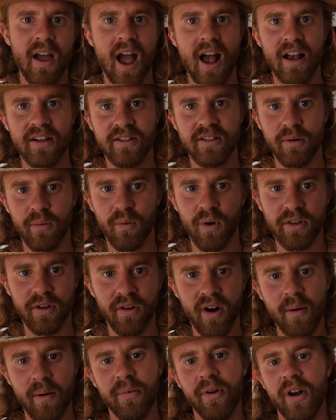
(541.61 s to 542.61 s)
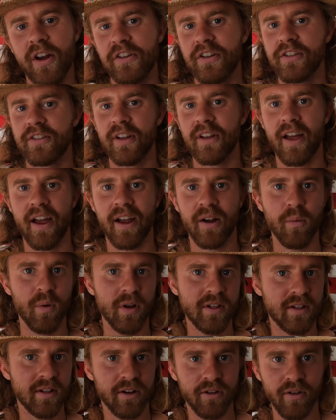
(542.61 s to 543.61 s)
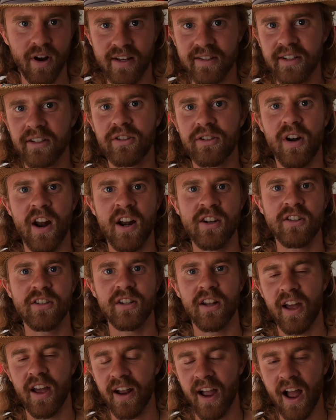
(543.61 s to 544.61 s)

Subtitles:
ask them what their operation's like, what their grazing strategy's like,